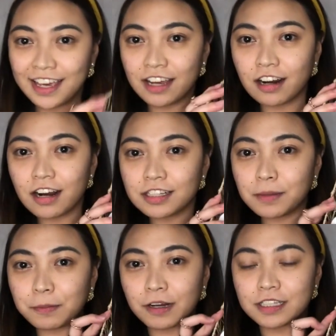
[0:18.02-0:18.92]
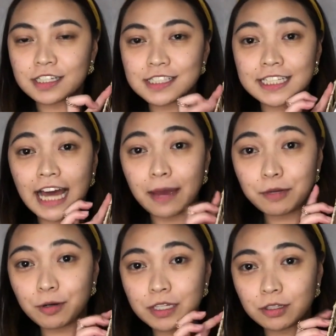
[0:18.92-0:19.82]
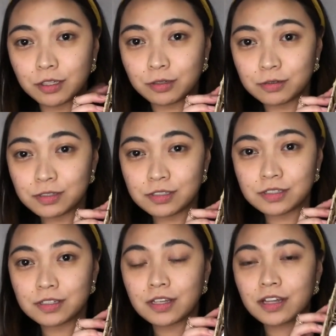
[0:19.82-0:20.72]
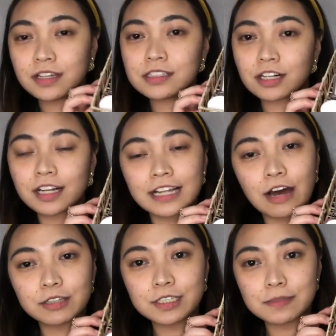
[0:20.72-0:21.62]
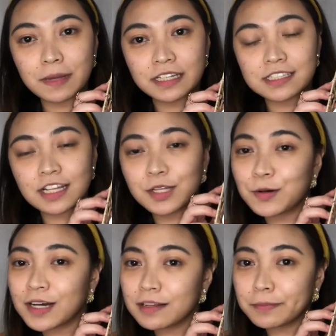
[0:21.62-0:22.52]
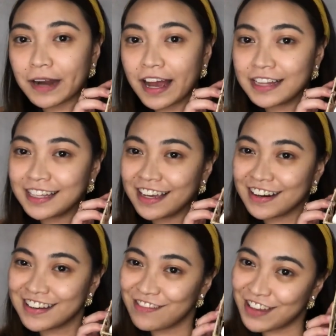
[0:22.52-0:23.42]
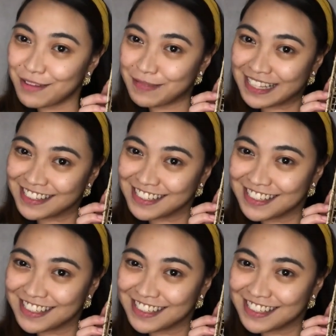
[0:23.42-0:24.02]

Here are the products that I'm going to use. These are Cloud Cosmetics, a local brand here in the Philippines.